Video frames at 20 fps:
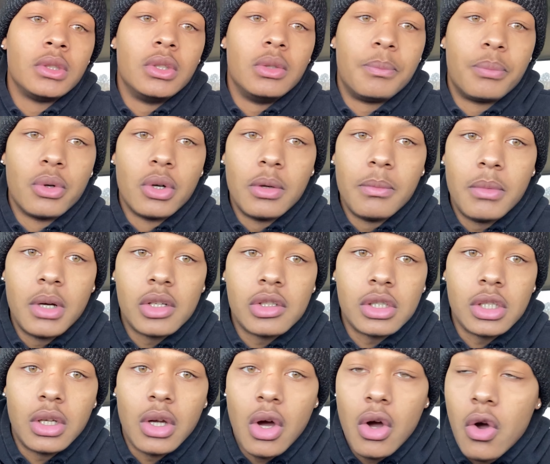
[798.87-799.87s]
Pretty
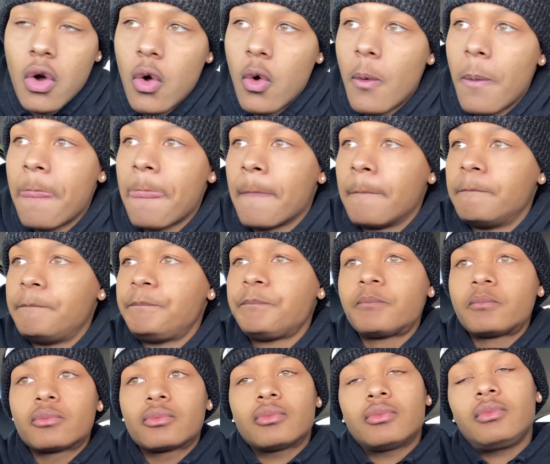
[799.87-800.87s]
much gone.
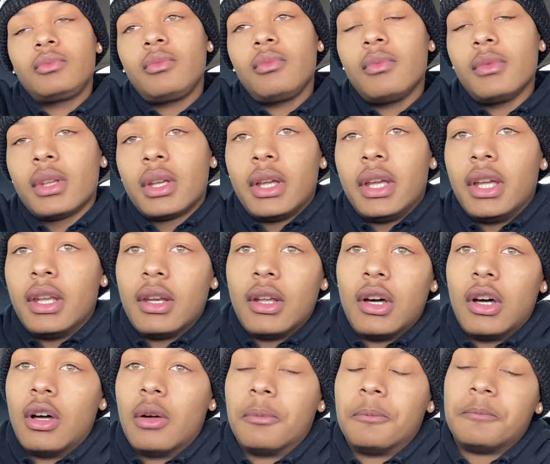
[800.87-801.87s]
And
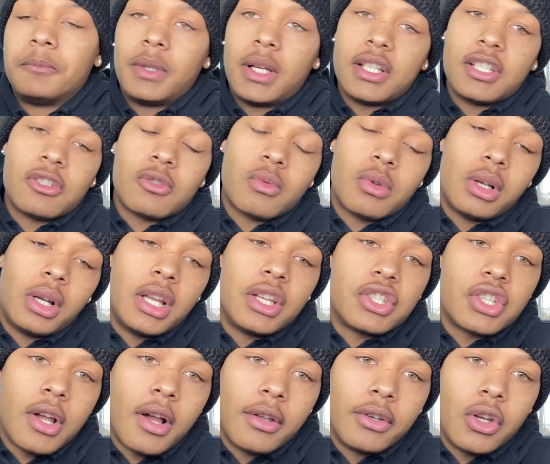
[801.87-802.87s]
um, I just want to
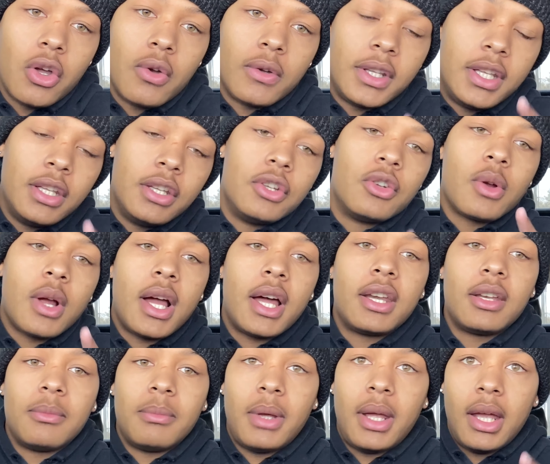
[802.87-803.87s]
let y'all know, keep
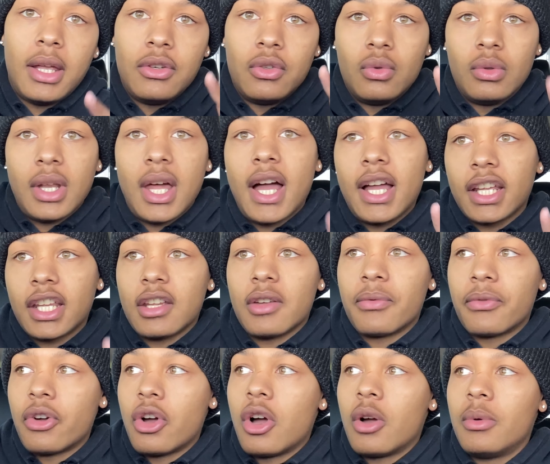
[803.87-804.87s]
grinding, man. Do not
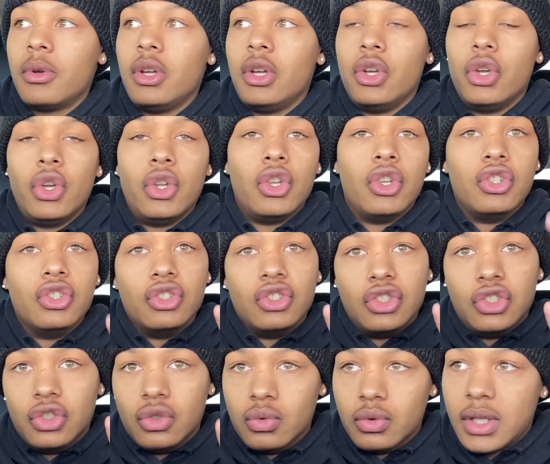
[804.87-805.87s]
give up
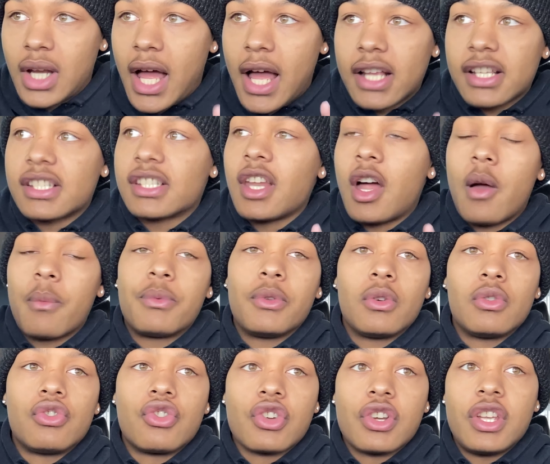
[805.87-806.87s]
do not stop
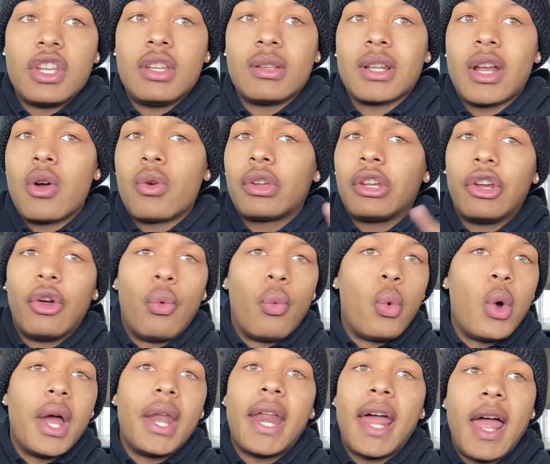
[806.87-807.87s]
your dreams. I don't care
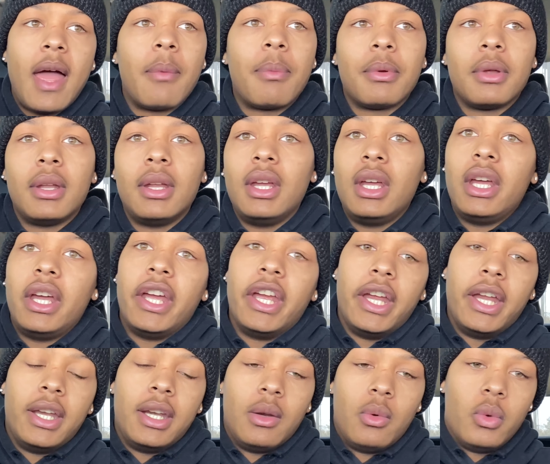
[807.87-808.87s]
what happened.
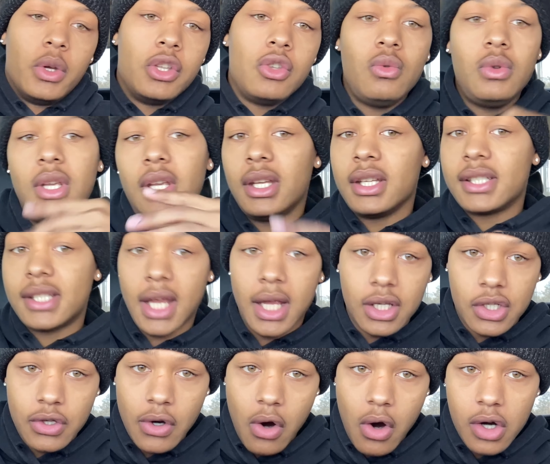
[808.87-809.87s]
And when you need to
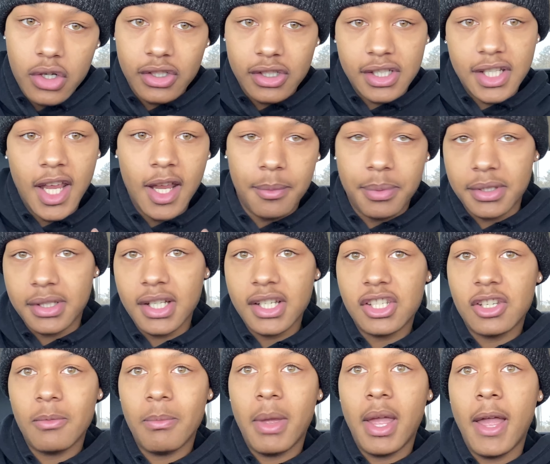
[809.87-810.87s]
take charge and take
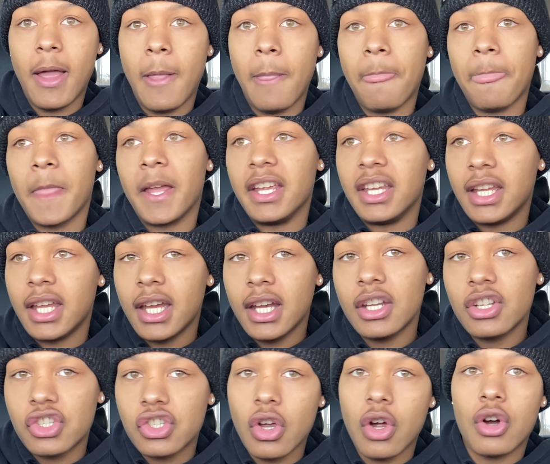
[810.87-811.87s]
position, man, get
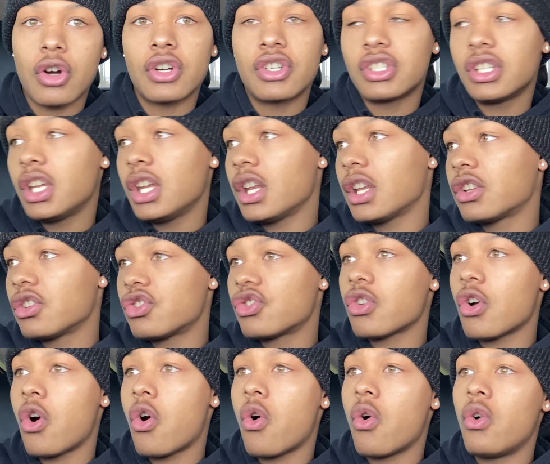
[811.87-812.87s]
in charge, get in
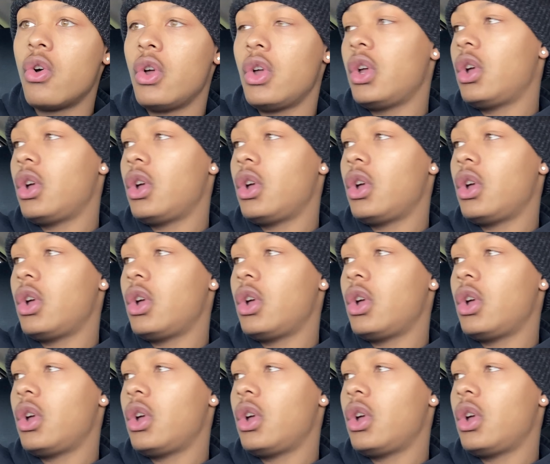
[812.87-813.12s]
control,